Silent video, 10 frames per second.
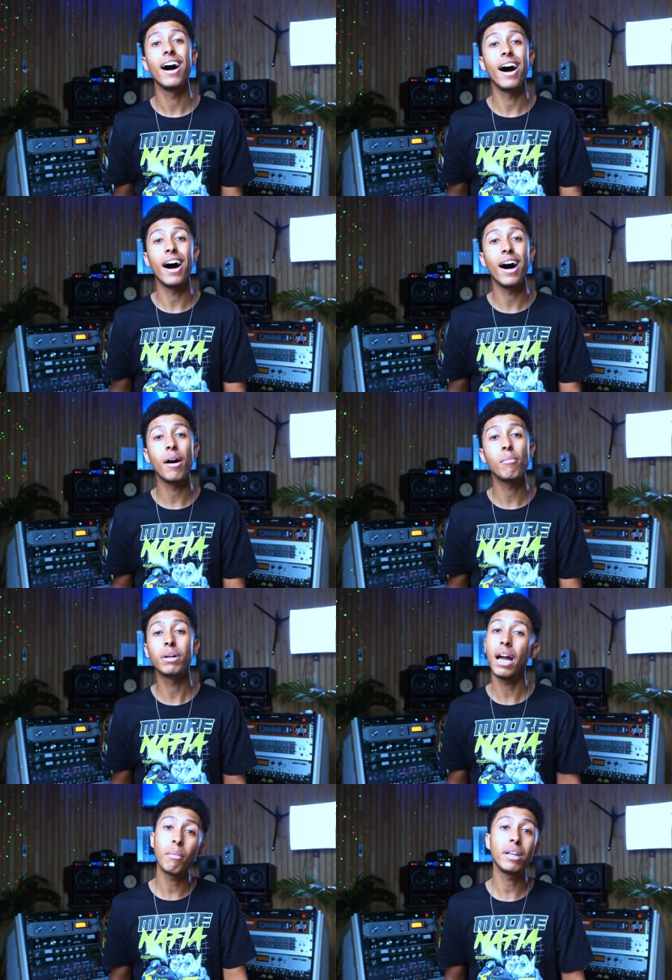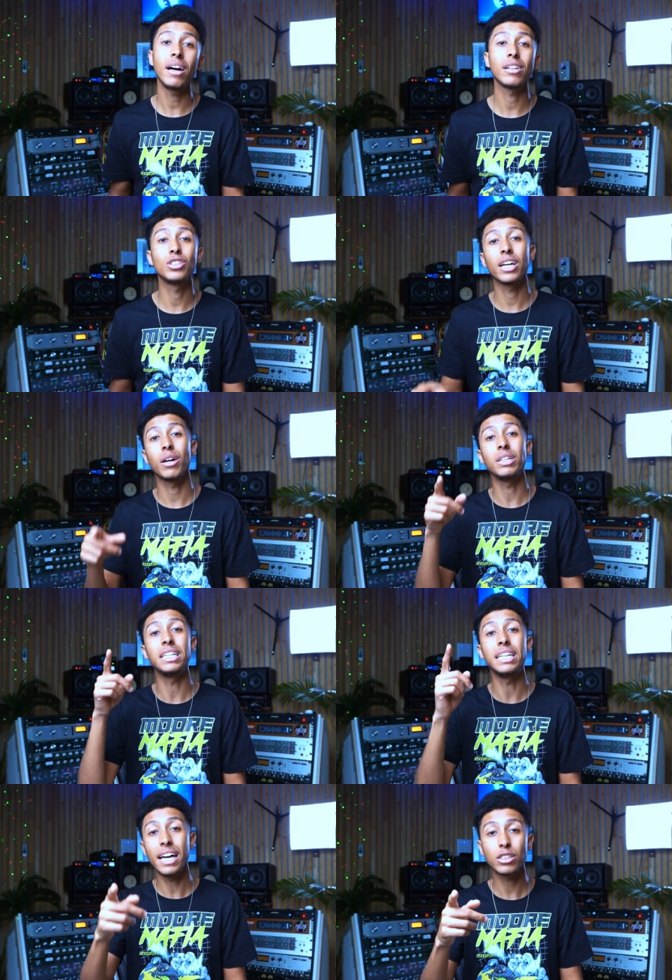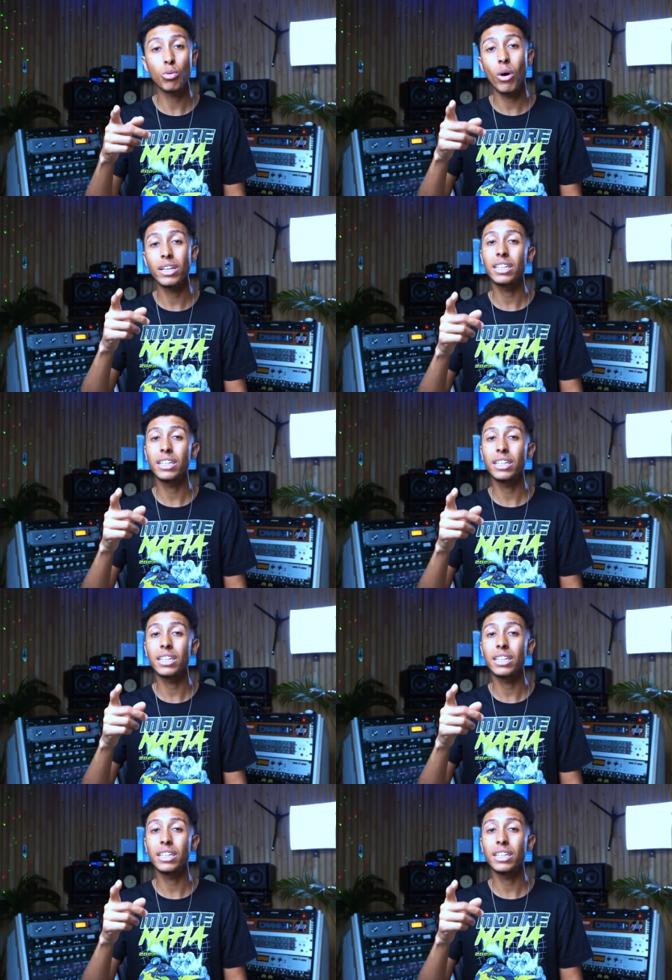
But yeah, man, I'll check out in the next one.